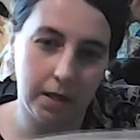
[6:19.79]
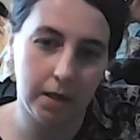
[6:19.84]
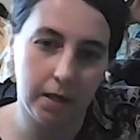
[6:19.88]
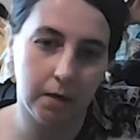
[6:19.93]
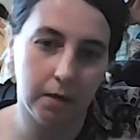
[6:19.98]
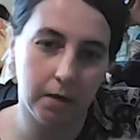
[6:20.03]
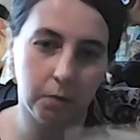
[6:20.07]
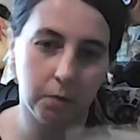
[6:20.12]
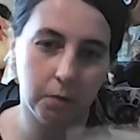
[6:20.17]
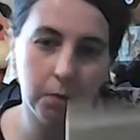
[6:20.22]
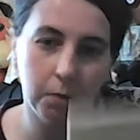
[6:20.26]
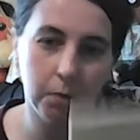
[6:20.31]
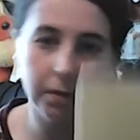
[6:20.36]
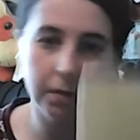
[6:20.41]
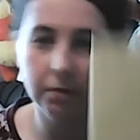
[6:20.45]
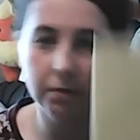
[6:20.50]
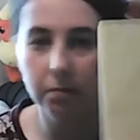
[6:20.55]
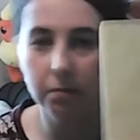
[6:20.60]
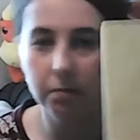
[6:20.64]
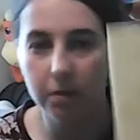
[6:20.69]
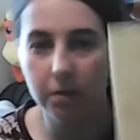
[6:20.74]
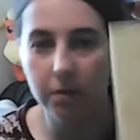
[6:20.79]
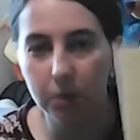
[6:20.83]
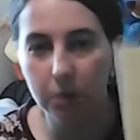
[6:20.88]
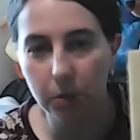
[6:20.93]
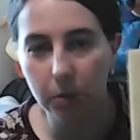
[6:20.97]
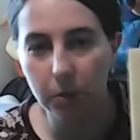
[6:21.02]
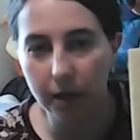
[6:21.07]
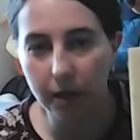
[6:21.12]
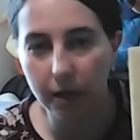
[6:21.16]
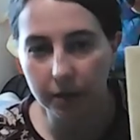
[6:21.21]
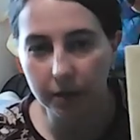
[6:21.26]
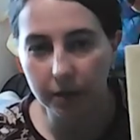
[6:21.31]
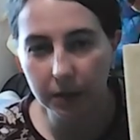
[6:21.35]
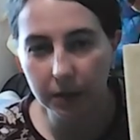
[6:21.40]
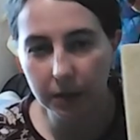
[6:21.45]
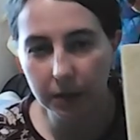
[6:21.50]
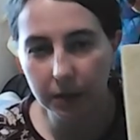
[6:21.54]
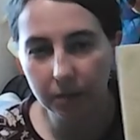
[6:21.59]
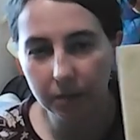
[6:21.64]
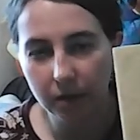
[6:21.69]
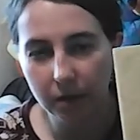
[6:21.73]
the young woman with the
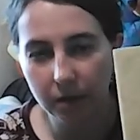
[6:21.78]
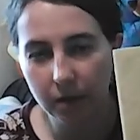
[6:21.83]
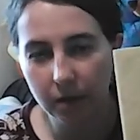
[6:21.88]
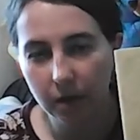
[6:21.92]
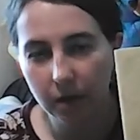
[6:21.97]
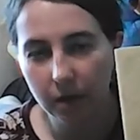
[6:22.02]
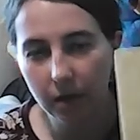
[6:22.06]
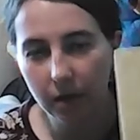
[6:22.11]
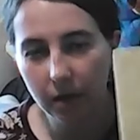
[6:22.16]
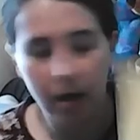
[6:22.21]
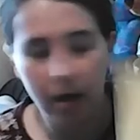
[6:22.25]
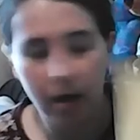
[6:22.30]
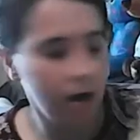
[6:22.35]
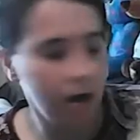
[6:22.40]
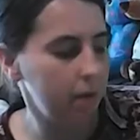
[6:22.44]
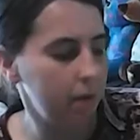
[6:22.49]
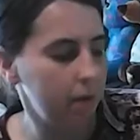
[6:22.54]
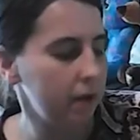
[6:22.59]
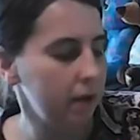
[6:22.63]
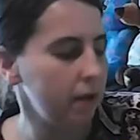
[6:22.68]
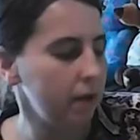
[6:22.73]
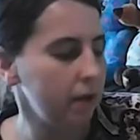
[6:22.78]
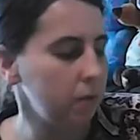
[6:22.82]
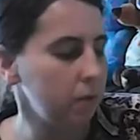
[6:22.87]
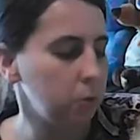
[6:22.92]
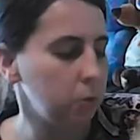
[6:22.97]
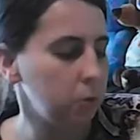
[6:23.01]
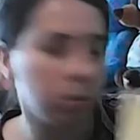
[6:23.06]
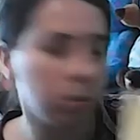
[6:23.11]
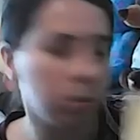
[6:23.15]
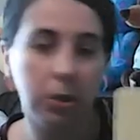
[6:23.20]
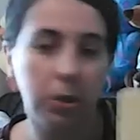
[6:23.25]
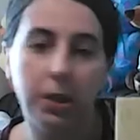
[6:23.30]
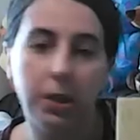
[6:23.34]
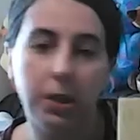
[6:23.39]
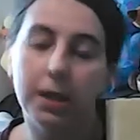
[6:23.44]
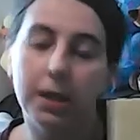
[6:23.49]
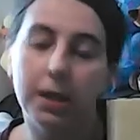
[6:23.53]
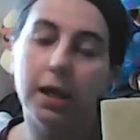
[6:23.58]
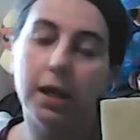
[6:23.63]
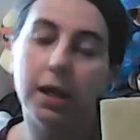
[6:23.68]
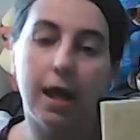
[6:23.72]
dragons. And that was what she
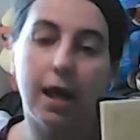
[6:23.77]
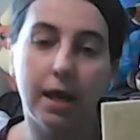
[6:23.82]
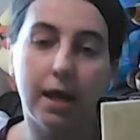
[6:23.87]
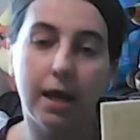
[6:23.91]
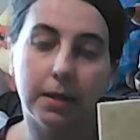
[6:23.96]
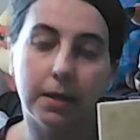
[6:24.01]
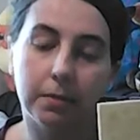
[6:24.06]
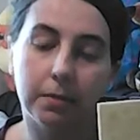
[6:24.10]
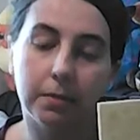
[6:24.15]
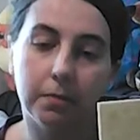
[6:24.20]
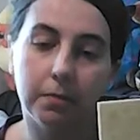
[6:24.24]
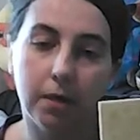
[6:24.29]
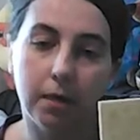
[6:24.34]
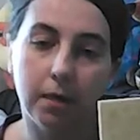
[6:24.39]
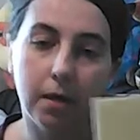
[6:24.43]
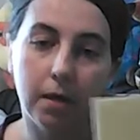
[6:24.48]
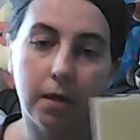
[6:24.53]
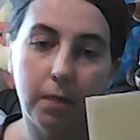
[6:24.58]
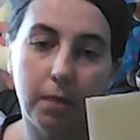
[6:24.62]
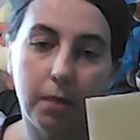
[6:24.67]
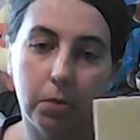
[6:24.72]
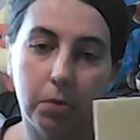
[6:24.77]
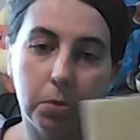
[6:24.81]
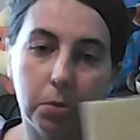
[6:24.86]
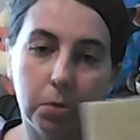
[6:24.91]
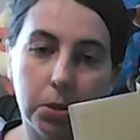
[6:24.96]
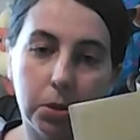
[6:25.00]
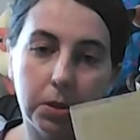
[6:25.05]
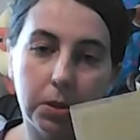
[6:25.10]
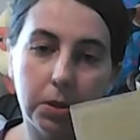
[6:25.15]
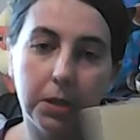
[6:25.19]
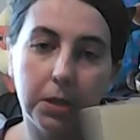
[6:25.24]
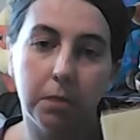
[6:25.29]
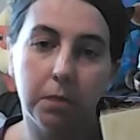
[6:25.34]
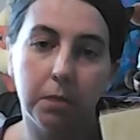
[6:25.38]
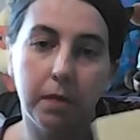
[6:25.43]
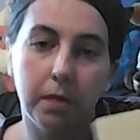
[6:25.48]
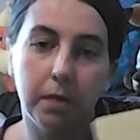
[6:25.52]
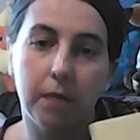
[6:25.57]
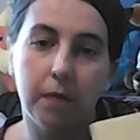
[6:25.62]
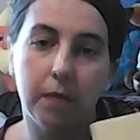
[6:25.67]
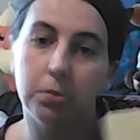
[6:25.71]
declared in order to still
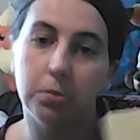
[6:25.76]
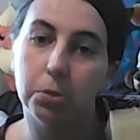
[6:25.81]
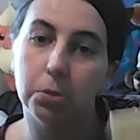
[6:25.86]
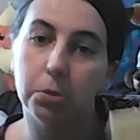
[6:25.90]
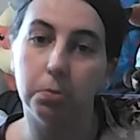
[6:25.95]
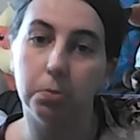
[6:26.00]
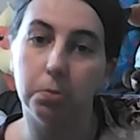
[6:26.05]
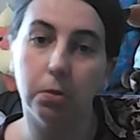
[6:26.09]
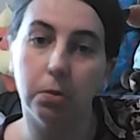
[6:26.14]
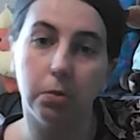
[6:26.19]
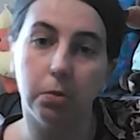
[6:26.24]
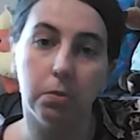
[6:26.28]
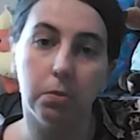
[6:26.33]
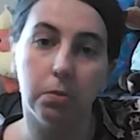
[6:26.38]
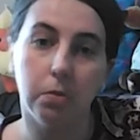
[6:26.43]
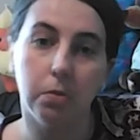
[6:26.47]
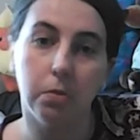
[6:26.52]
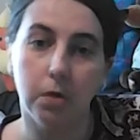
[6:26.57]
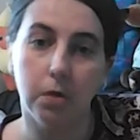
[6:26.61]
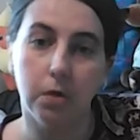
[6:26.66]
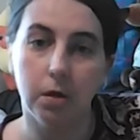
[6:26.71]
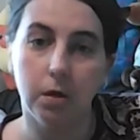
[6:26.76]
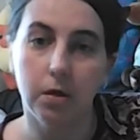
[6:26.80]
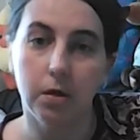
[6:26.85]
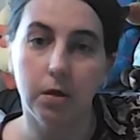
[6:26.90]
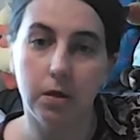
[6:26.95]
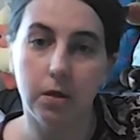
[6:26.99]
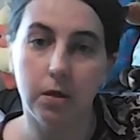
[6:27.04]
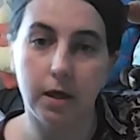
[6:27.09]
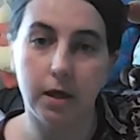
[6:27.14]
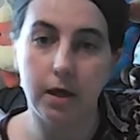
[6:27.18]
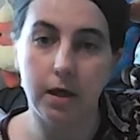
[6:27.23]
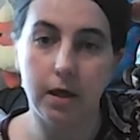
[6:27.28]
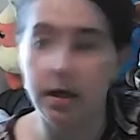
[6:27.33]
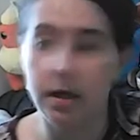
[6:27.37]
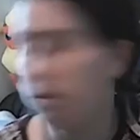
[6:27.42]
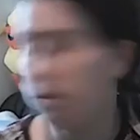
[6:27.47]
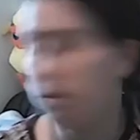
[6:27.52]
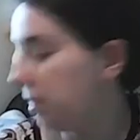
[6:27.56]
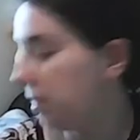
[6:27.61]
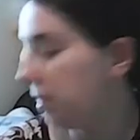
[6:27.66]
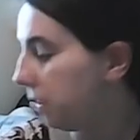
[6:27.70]
be able to rule
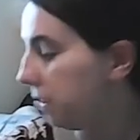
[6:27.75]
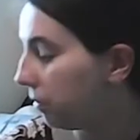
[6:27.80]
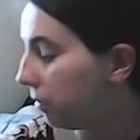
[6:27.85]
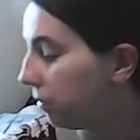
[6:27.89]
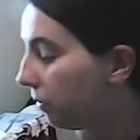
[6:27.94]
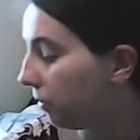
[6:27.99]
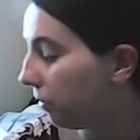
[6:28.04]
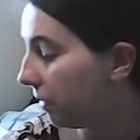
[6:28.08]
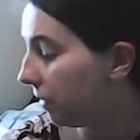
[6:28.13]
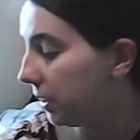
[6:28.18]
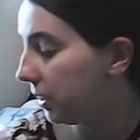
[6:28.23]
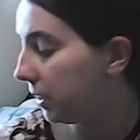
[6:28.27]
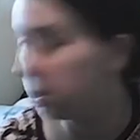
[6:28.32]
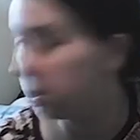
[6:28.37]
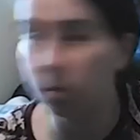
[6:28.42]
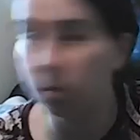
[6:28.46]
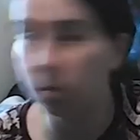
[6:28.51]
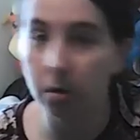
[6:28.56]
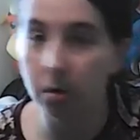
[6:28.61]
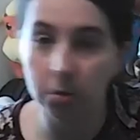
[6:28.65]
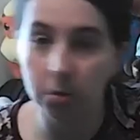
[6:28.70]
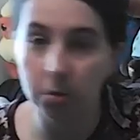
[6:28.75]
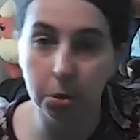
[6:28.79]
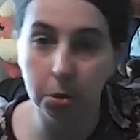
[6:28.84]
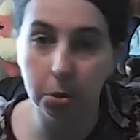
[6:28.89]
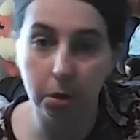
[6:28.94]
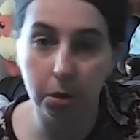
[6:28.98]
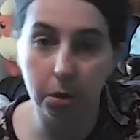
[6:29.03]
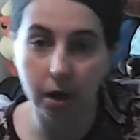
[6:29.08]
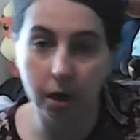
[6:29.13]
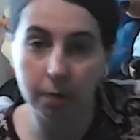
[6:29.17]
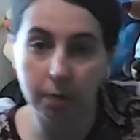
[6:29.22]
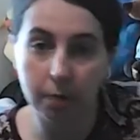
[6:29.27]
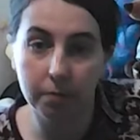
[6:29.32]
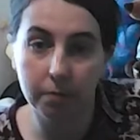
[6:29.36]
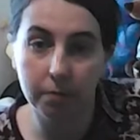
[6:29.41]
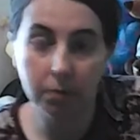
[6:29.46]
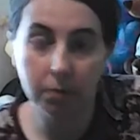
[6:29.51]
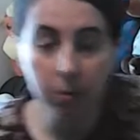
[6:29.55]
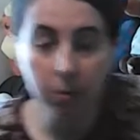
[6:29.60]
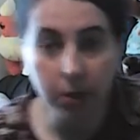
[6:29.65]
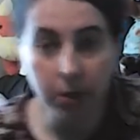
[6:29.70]
the people, or at least her own tribe,
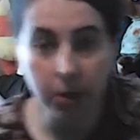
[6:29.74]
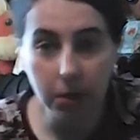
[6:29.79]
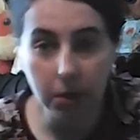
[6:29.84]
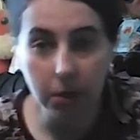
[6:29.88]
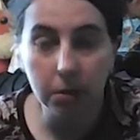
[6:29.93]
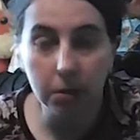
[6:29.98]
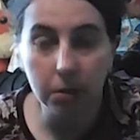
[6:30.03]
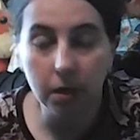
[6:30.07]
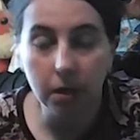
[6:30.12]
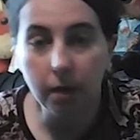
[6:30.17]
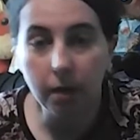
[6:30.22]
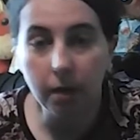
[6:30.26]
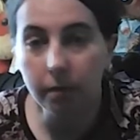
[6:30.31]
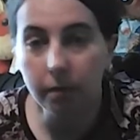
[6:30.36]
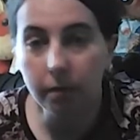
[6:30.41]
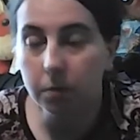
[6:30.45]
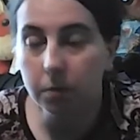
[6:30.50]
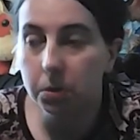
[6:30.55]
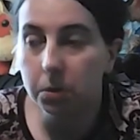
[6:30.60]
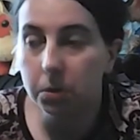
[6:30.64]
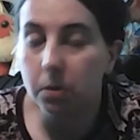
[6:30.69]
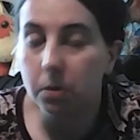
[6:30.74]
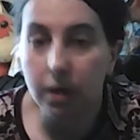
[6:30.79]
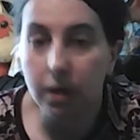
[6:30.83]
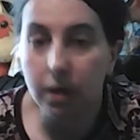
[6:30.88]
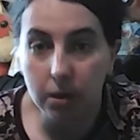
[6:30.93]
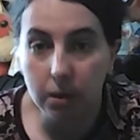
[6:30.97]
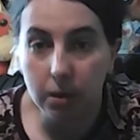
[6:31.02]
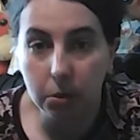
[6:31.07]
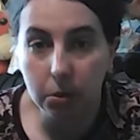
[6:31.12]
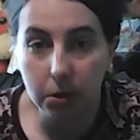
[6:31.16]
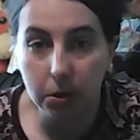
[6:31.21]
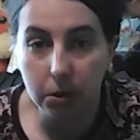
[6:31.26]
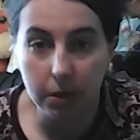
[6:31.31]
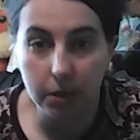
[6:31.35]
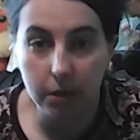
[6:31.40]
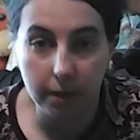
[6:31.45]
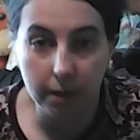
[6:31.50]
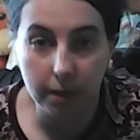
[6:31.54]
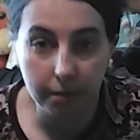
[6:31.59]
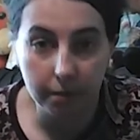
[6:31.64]
which was I thought was quite interesting.